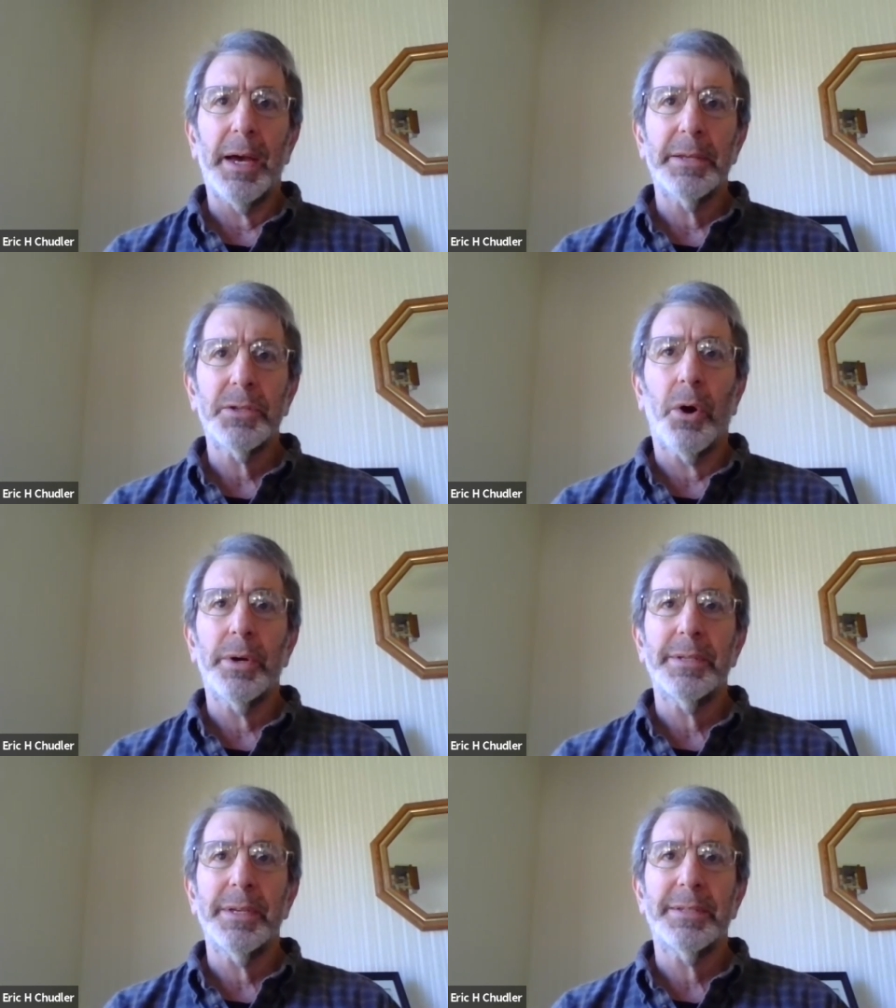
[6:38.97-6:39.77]
so
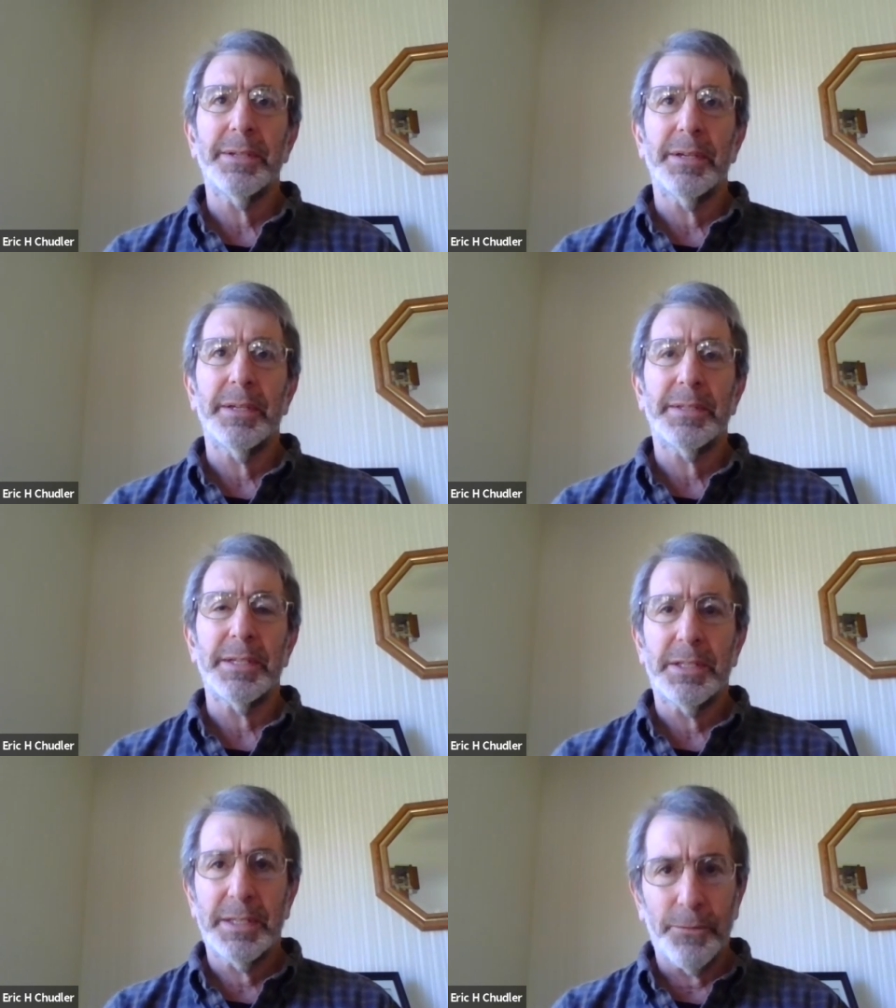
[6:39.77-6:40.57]
it's a
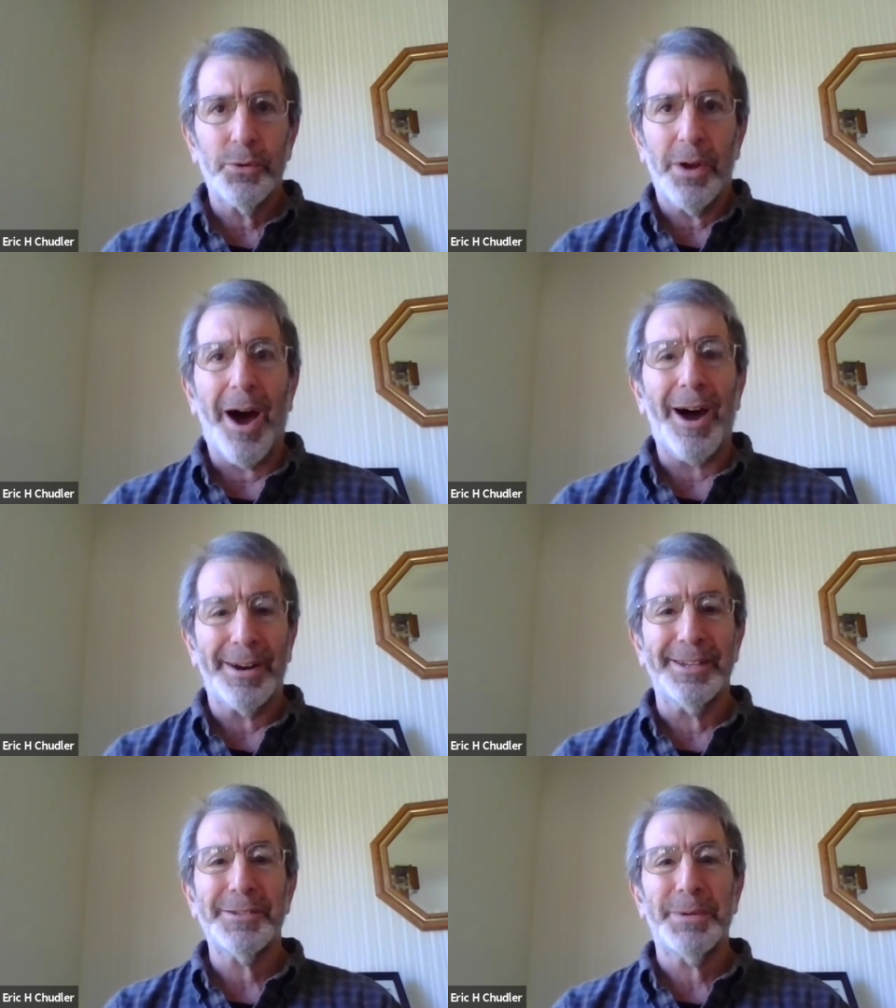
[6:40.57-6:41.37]
different
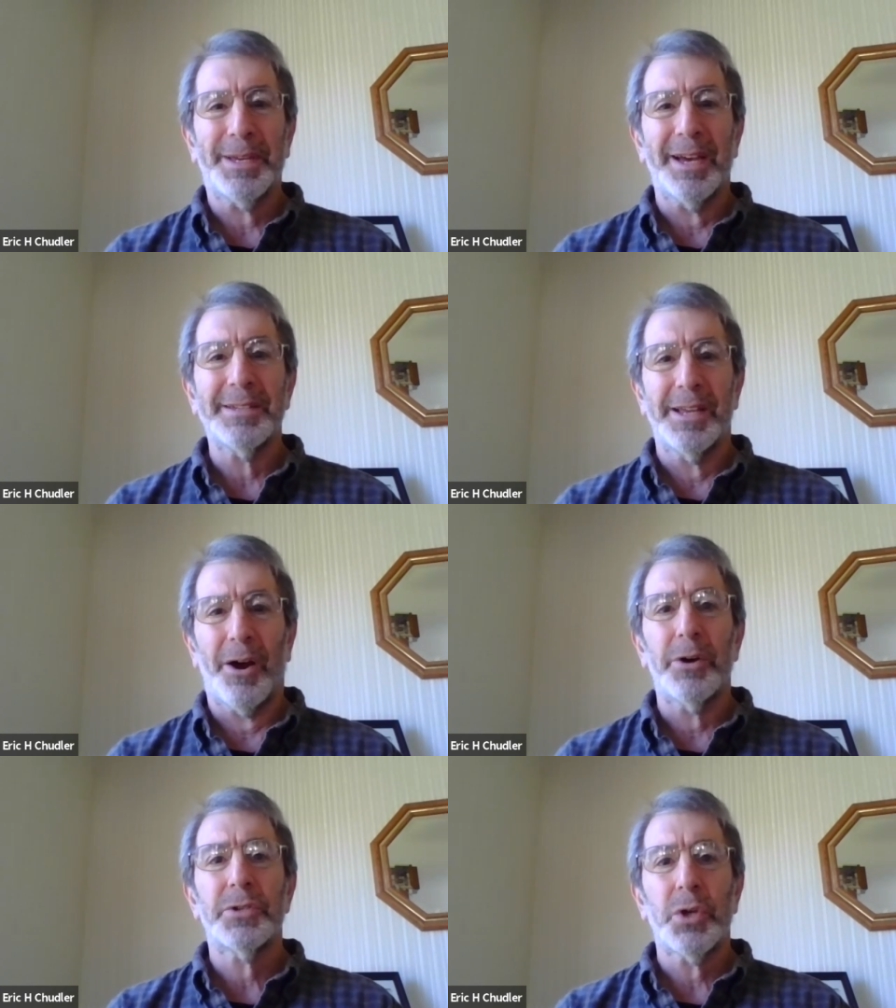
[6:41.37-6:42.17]
audience because they
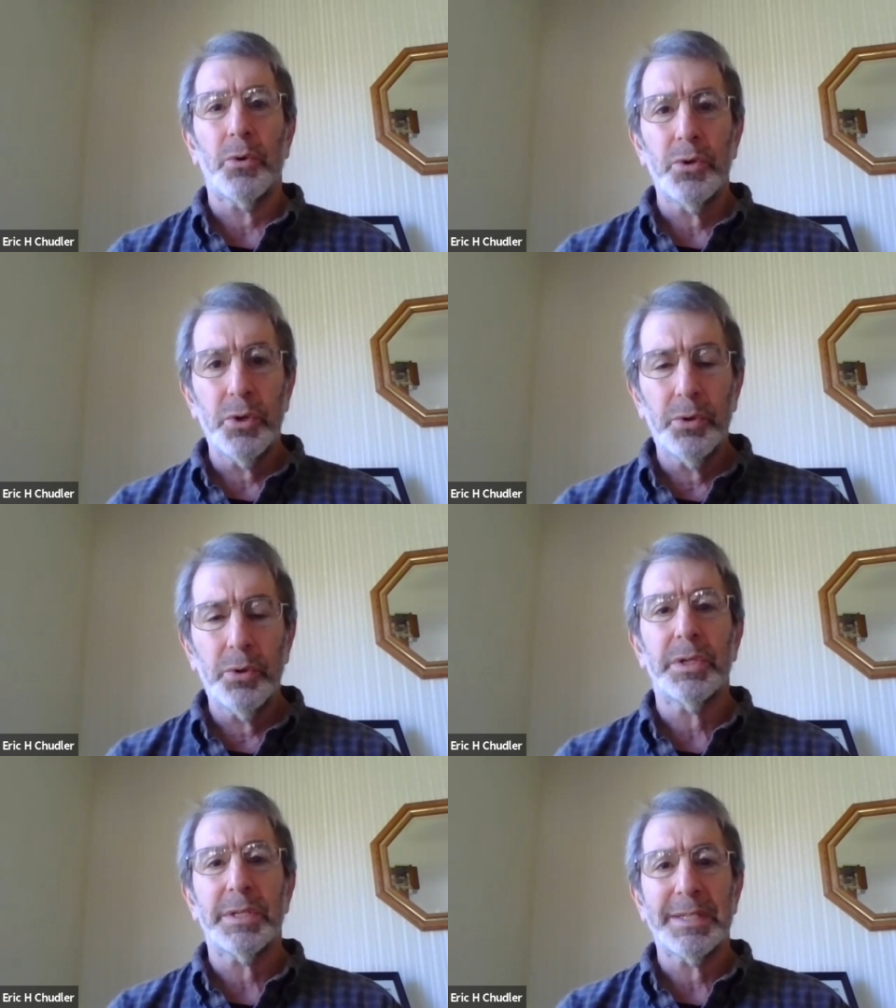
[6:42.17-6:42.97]
are so new
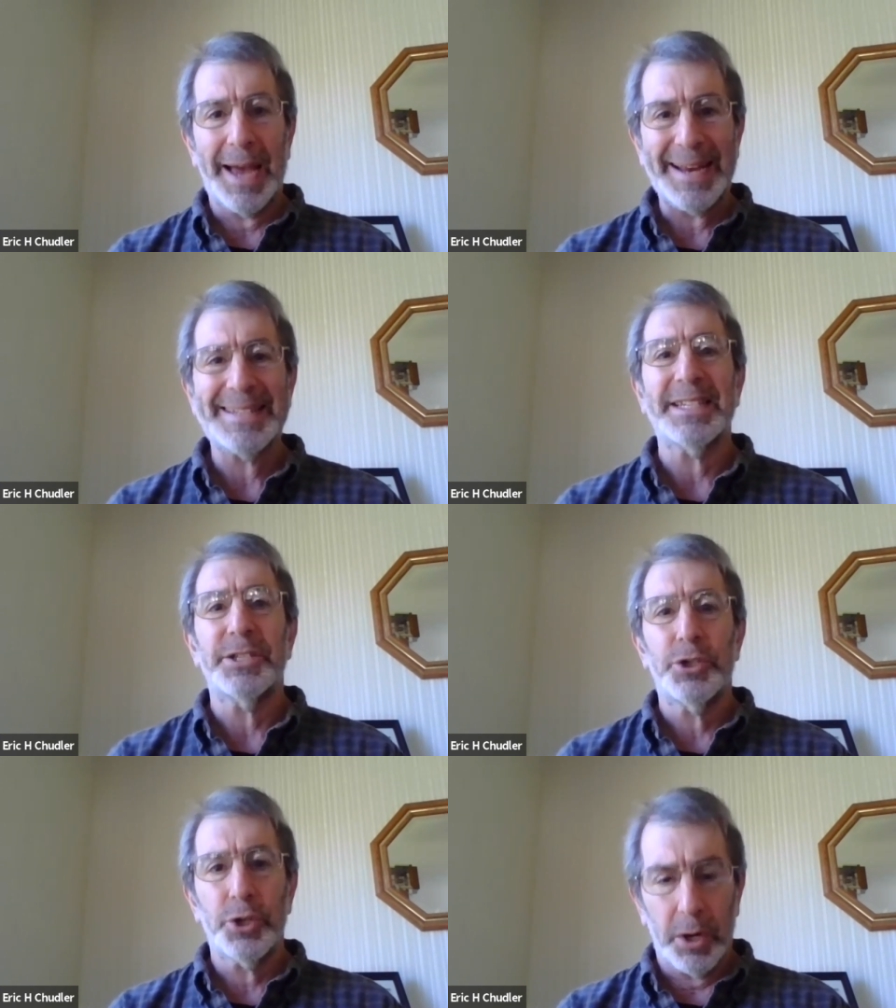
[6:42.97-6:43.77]
to science
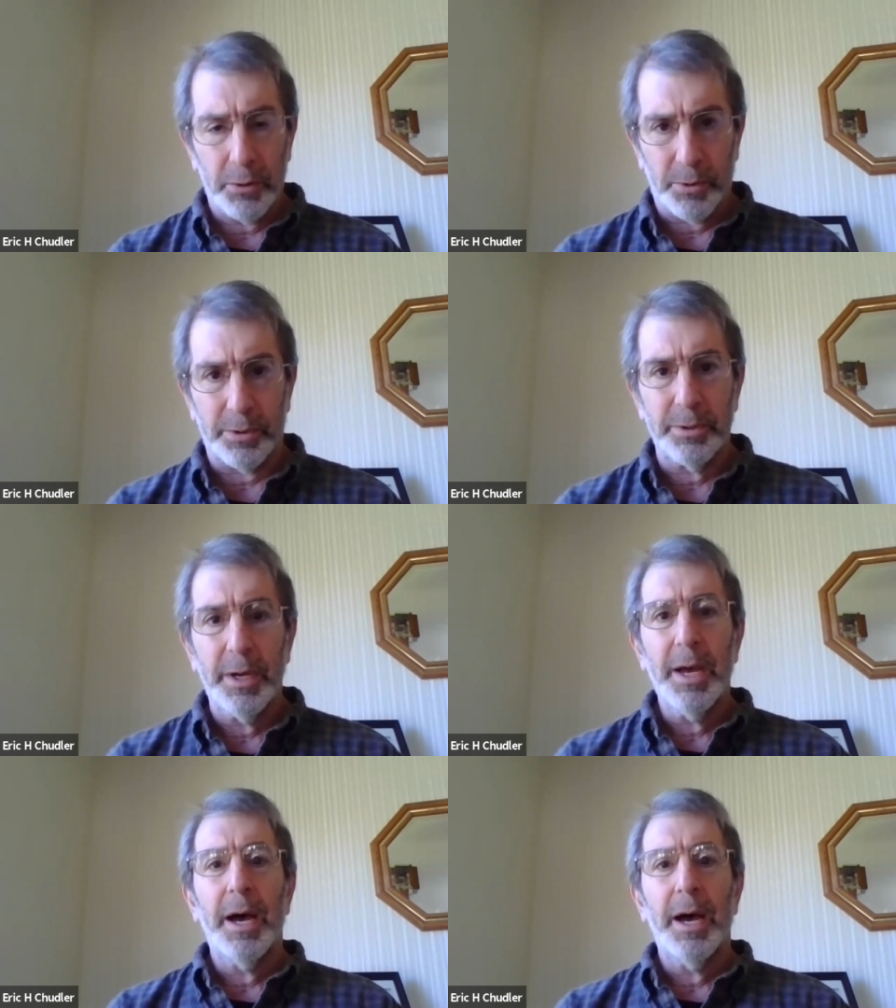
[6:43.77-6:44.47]
in general.